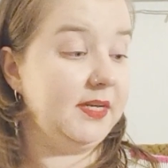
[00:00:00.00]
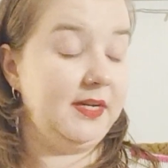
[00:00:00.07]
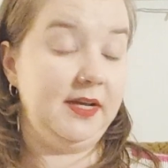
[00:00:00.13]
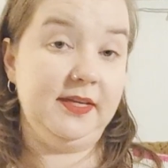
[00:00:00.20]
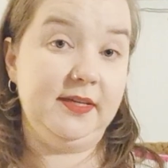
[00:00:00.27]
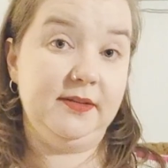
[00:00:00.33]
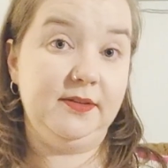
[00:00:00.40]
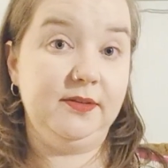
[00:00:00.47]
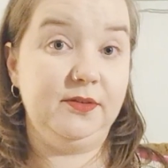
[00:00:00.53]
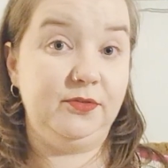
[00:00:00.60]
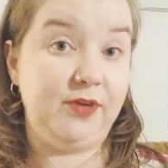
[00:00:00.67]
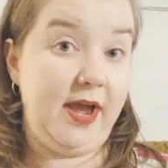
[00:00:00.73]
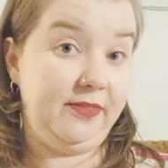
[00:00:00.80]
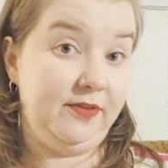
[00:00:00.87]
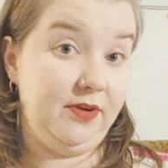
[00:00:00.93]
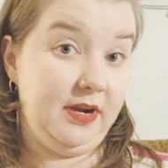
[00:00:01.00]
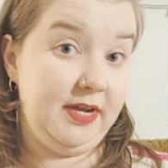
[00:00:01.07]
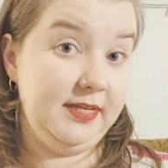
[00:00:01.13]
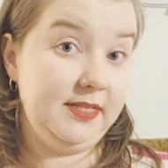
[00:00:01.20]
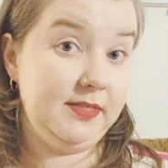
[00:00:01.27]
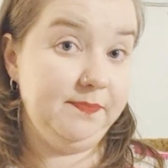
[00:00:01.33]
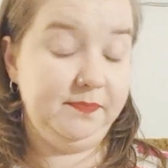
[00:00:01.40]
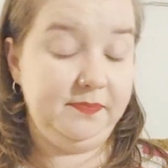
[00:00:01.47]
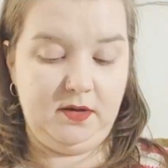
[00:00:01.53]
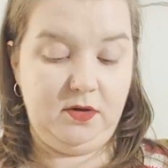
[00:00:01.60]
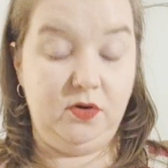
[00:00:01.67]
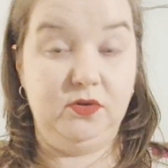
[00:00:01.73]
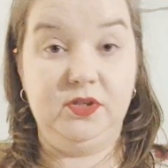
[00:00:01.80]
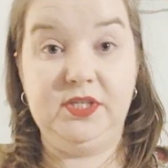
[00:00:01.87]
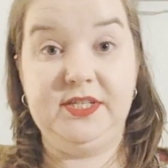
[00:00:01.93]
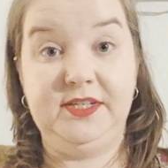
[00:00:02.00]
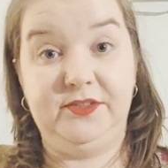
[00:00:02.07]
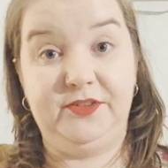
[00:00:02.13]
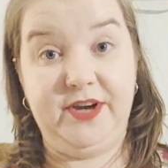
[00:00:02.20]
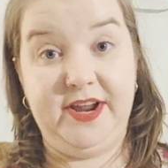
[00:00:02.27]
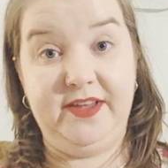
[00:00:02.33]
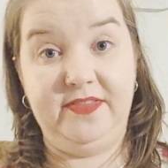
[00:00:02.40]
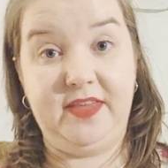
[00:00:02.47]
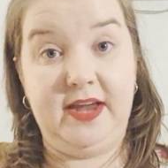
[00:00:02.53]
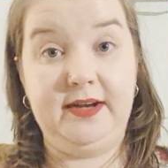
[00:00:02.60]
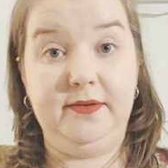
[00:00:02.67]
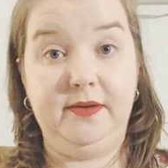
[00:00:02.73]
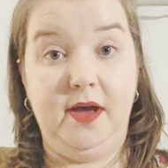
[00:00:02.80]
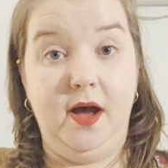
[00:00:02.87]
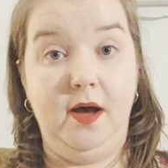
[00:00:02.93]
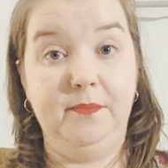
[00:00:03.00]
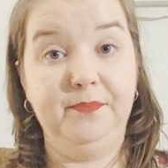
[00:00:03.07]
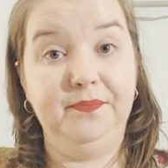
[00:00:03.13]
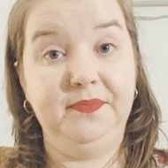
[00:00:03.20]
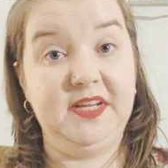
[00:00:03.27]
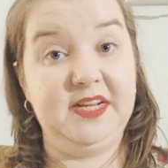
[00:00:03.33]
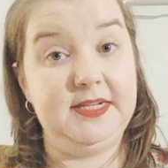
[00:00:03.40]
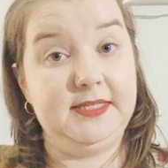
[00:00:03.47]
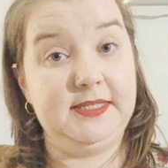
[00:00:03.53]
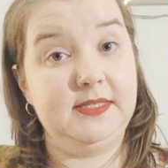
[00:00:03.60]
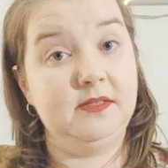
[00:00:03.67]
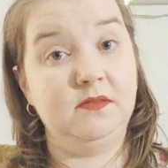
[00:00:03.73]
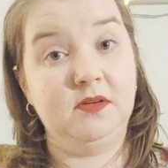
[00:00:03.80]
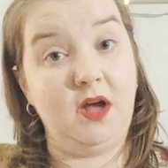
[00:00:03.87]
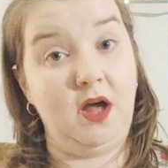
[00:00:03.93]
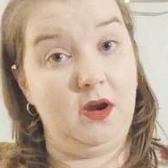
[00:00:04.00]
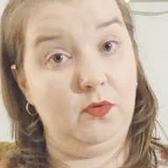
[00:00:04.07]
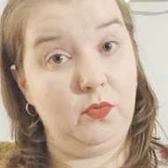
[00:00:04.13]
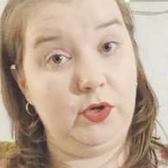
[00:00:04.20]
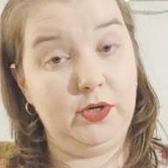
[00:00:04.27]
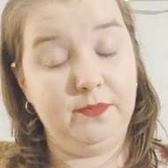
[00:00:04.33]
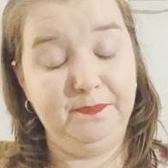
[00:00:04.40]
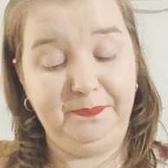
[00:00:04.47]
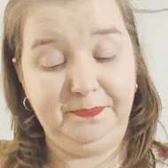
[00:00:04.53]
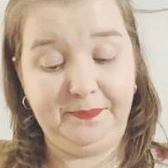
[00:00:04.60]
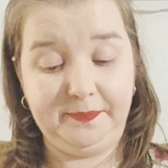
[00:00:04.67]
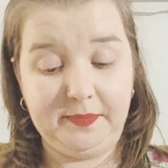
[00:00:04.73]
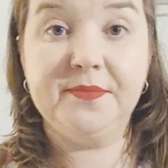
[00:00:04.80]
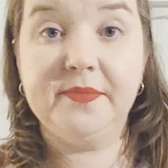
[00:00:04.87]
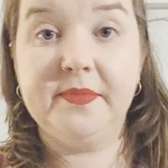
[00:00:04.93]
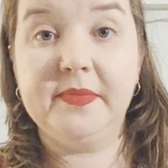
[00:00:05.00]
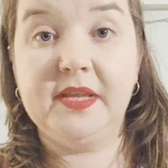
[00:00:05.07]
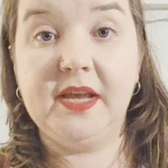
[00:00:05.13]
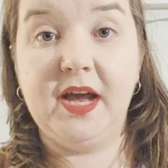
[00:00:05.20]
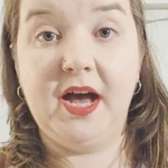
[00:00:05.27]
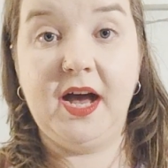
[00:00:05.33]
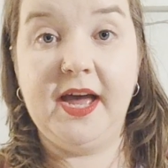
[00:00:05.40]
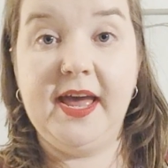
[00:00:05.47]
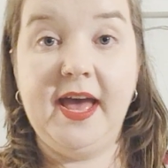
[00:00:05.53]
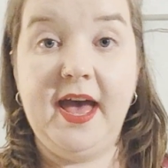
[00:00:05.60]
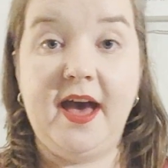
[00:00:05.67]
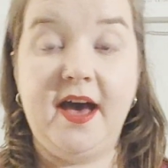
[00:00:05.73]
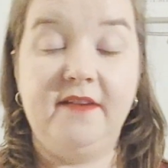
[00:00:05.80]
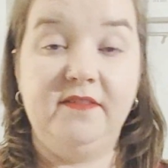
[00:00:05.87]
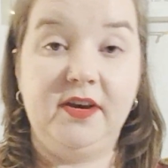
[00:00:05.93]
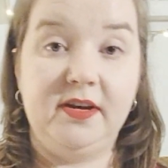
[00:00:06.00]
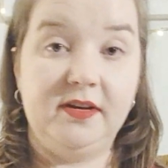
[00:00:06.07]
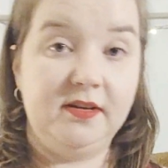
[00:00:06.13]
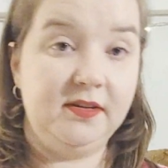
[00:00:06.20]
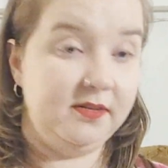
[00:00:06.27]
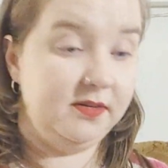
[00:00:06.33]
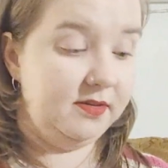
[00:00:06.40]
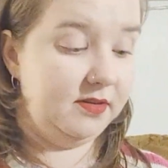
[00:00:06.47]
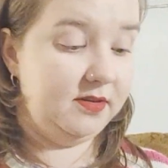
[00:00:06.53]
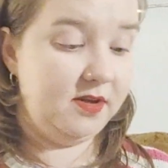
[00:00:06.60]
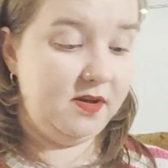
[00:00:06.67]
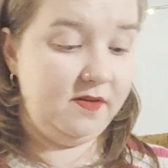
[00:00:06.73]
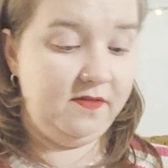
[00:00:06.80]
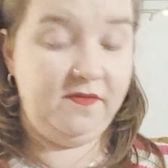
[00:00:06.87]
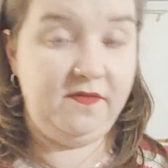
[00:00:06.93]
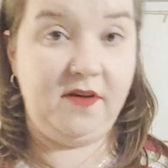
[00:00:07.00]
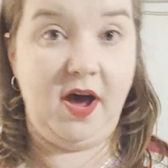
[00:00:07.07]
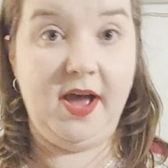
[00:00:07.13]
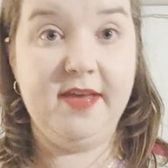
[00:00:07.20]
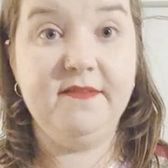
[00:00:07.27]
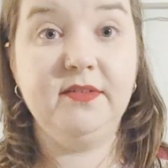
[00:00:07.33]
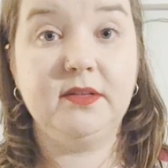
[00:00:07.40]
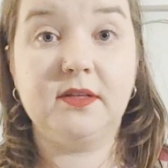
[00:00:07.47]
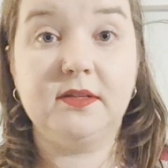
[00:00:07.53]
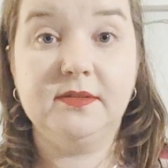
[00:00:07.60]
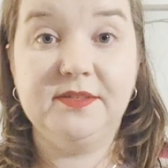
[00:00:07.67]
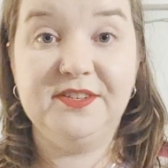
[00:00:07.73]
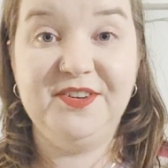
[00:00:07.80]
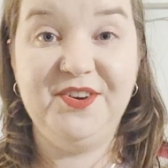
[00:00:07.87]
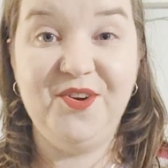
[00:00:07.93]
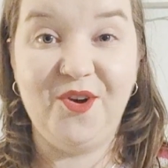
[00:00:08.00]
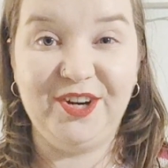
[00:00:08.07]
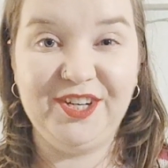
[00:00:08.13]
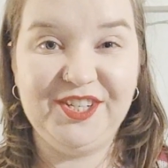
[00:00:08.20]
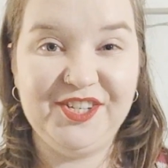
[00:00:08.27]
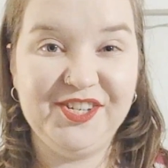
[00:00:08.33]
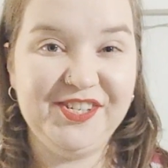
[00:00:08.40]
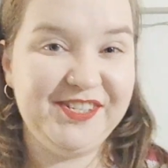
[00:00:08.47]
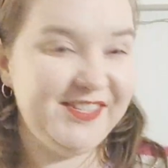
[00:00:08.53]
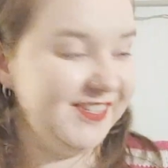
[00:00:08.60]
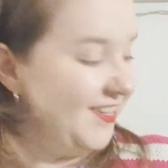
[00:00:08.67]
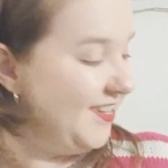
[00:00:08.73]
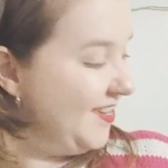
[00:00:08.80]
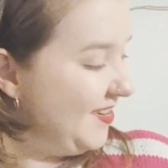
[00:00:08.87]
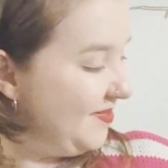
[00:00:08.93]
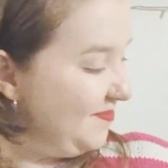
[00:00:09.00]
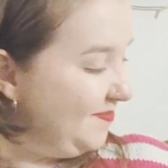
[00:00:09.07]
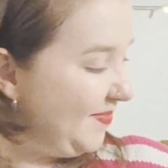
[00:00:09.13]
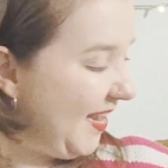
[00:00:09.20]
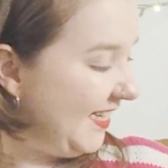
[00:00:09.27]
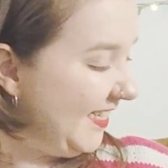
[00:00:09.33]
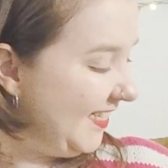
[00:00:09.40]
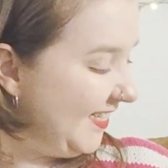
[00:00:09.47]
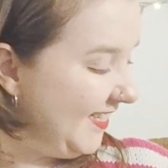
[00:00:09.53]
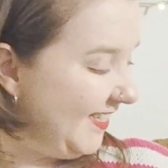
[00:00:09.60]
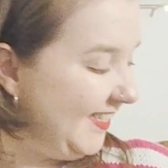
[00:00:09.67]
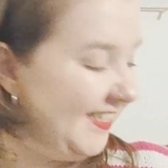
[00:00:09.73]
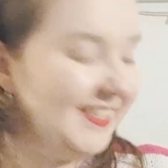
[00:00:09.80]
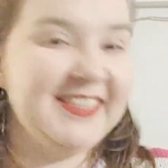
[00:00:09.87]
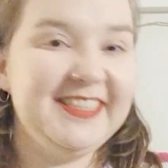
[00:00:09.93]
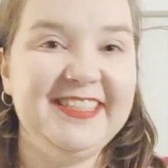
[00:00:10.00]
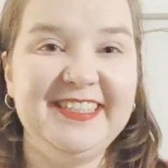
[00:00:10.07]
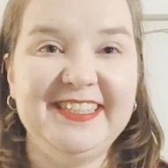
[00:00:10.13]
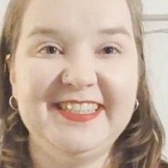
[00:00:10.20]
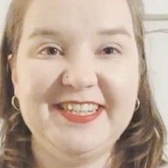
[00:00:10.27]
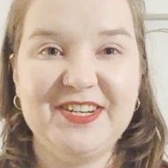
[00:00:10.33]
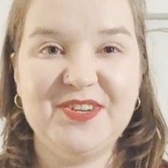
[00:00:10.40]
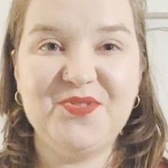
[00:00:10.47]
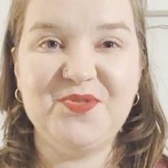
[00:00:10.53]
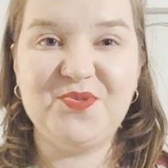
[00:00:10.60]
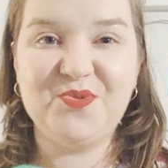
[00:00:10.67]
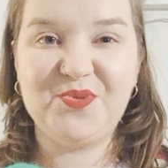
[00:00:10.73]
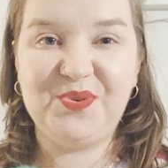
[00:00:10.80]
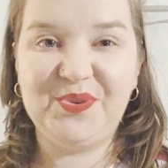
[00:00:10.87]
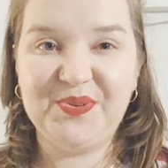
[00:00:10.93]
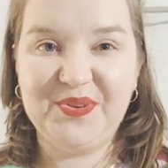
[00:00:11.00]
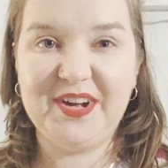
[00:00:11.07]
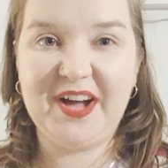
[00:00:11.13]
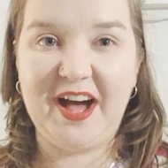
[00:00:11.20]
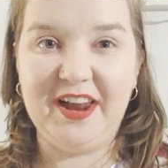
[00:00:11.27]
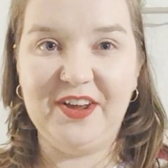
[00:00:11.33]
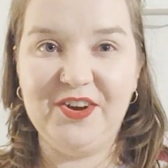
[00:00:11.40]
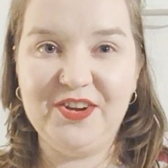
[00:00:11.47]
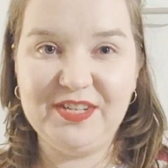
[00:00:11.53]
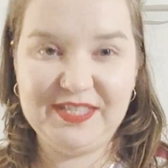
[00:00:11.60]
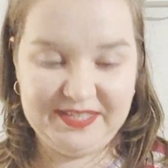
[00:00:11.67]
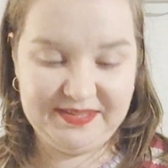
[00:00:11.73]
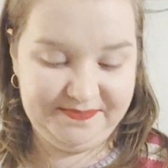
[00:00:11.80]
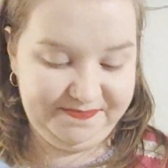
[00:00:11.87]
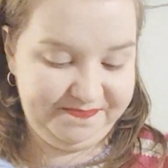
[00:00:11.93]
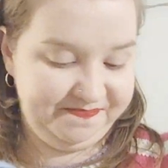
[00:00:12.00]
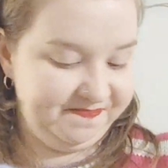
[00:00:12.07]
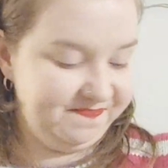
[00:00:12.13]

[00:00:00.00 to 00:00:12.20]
like rather light considering that it's color work. I have 5 gorgeous pastel cool colors,